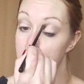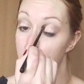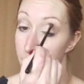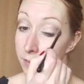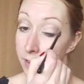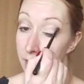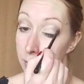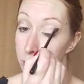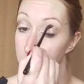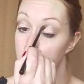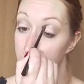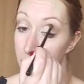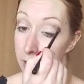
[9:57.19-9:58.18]
Some of
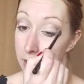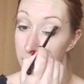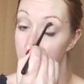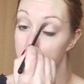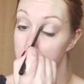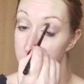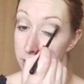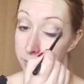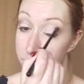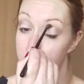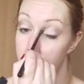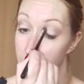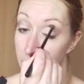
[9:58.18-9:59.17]
it I'm doing better than
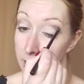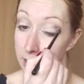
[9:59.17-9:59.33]
others.